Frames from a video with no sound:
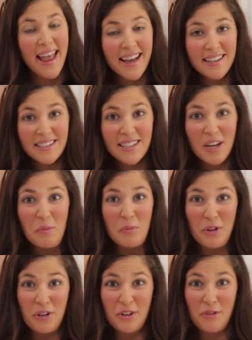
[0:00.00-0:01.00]
and
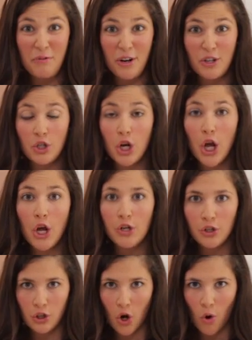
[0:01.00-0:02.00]
put it in the fridge.
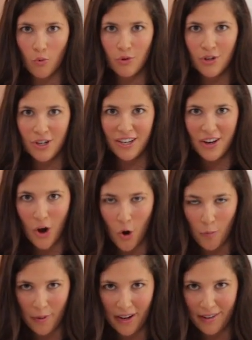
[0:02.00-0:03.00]
Don't
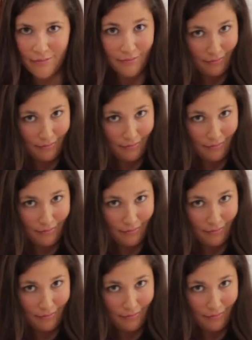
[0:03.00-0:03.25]
open it.